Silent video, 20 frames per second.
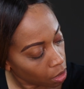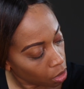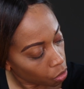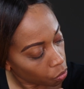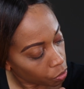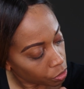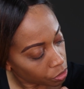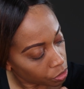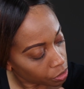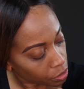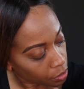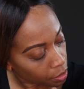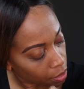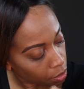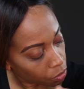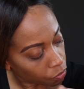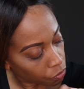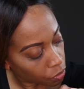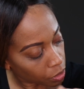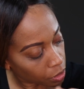which is kind
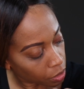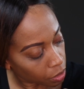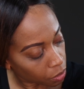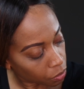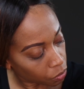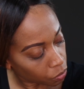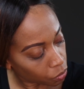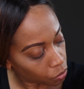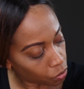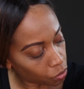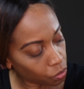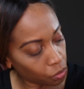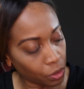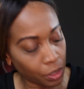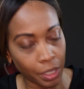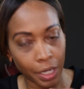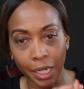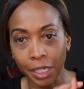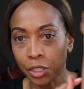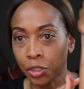of a, ooh, a
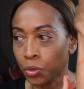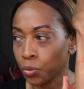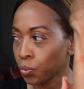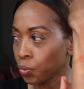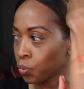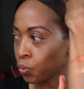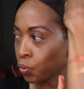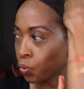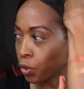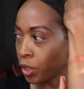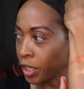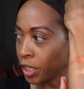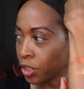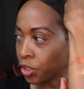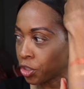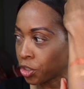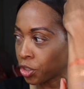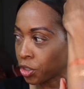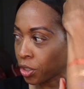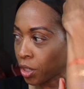nice
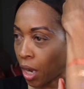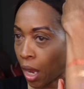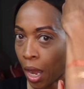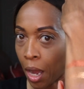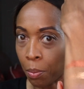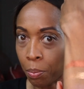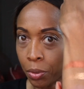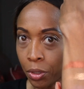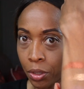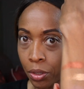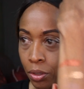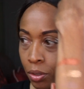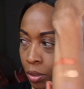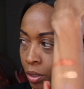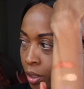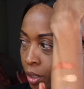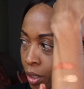reddish copper